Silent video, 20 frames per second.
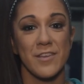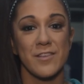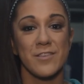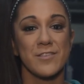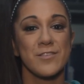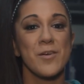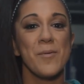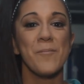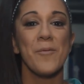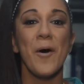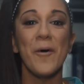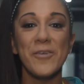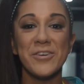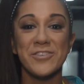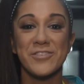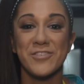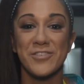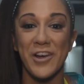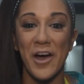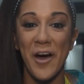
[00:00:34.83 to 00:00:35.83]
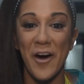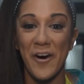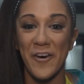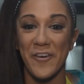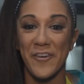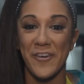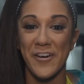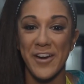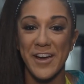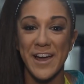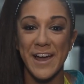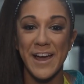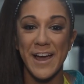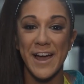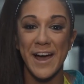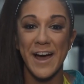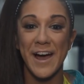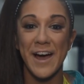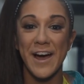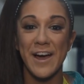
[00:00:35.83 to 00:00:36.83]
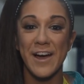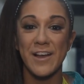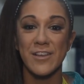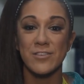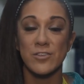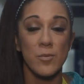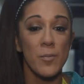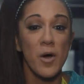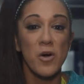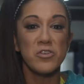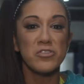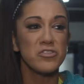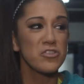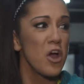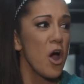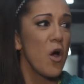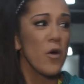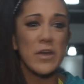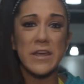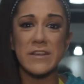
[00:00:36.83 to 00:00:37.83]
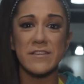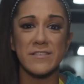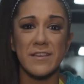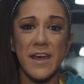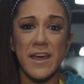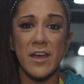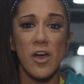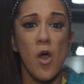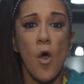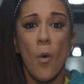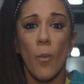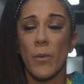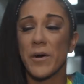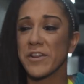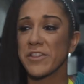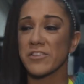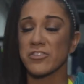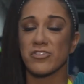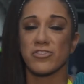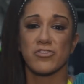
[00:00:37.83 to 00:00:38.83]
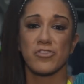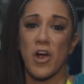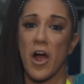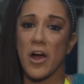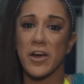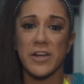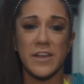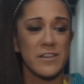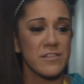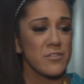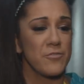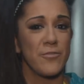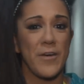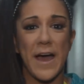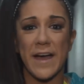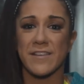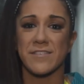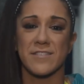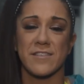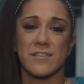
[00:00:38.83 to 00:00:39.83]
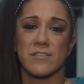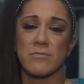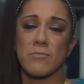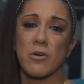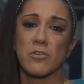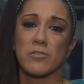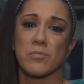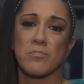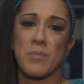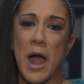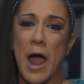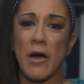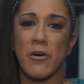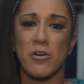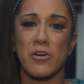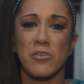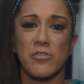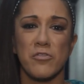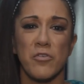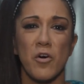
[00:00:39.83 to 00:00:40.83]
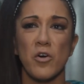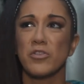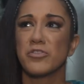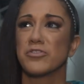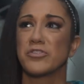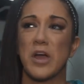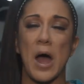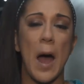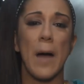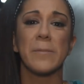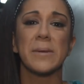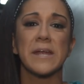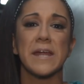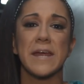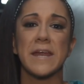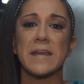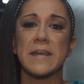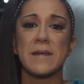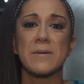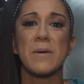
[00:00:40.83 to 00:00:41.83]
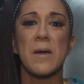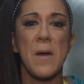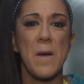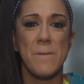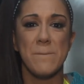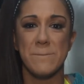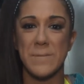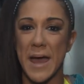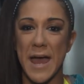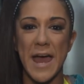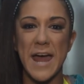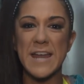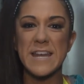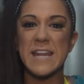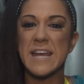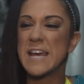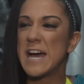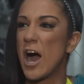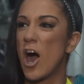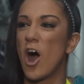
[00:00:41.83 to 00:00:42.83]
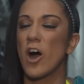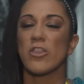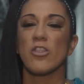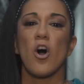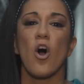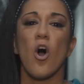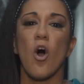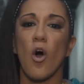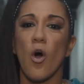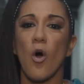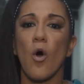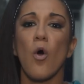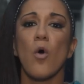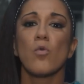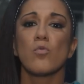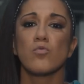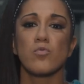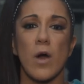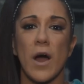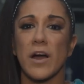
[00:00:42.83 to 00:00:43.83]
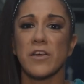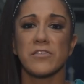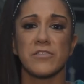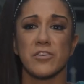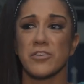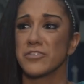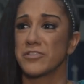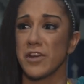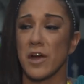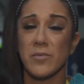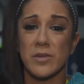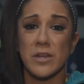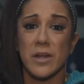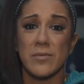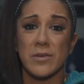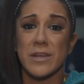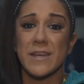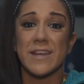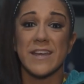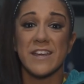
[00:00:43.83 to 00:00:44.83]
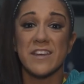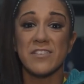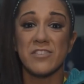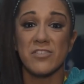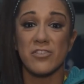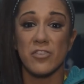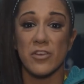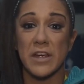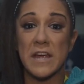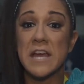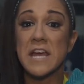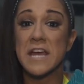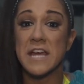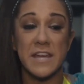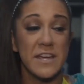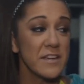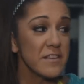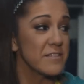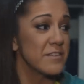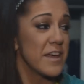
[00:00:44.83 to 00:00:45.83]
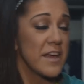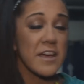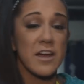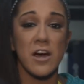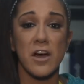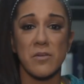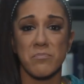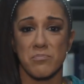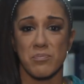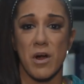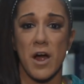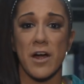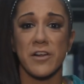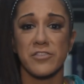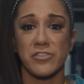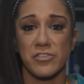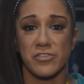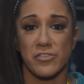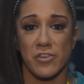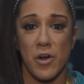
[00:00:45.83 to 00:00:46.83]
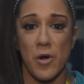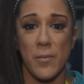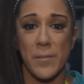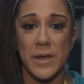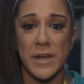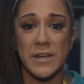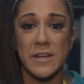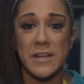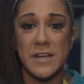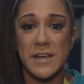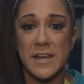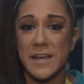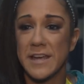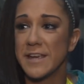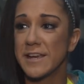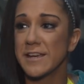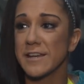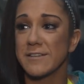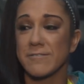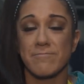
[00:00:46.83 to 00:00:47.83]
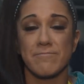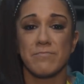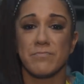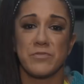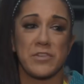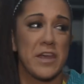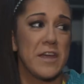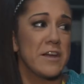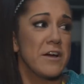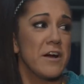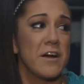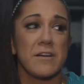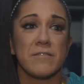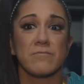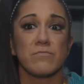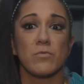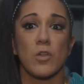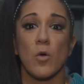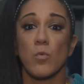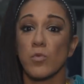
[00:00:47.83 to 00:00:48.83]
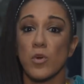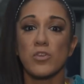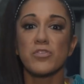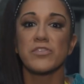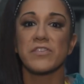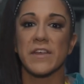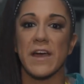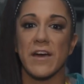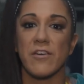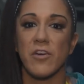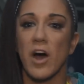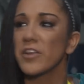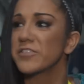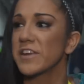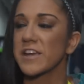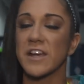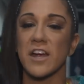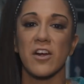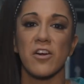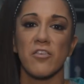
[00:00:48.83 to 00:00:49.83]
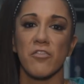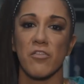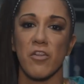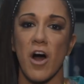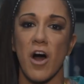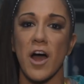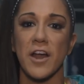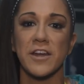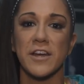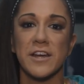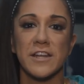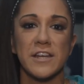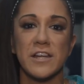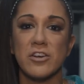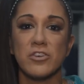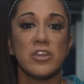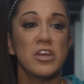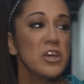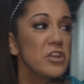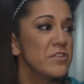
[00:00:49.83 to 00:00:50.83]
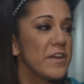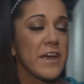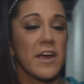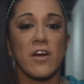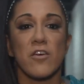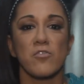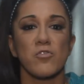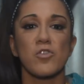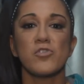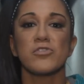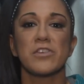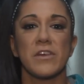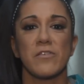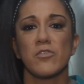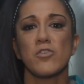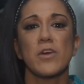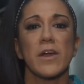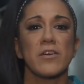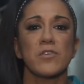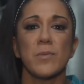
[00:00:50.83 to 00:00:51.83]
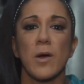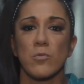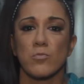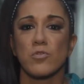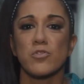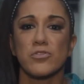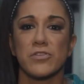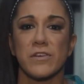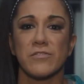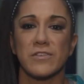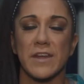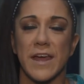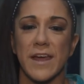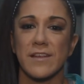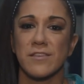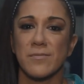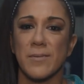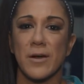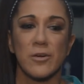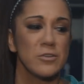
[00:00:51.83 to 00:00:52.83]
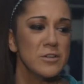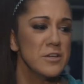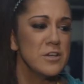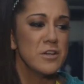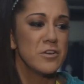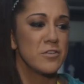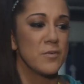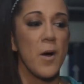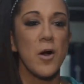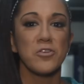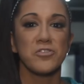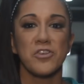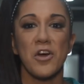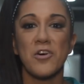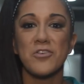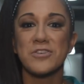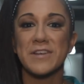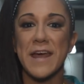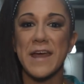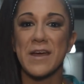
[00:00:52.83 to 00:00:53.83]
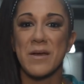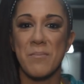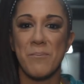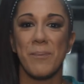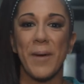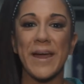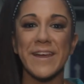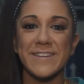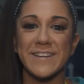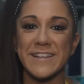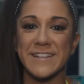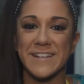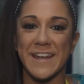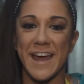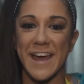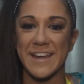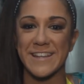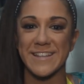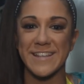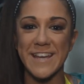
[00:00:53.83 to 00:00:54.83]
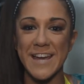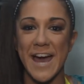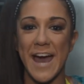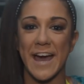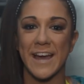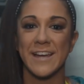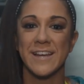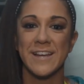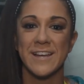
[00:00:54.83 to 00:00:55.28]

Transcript: Samoa Joe. Samoa Joe, he's like one of the strongest, fastest, most powerful, dominating men on the whole roster WWE history. He could take on Braun Strowman. He could take on Rusev. I'll take care of Lana and he'll take care of Rusev. Who cares about Rusev Day? It's about Samoa Joe Day and Bayley Day. Yeah.